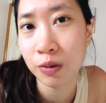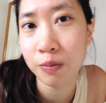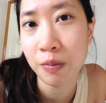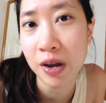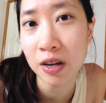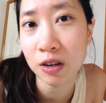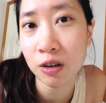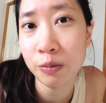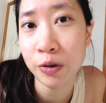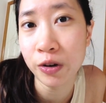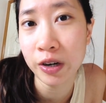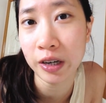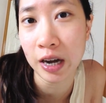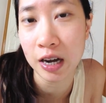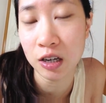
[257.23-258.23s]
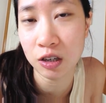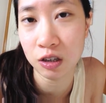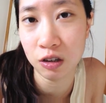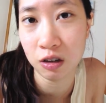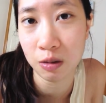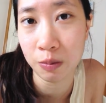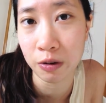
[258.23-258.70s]
make
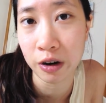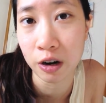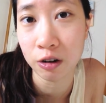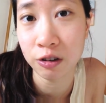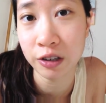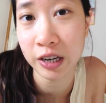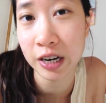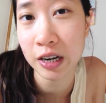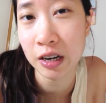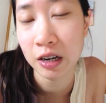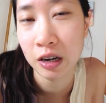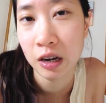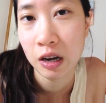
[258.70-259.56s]
communication a priority,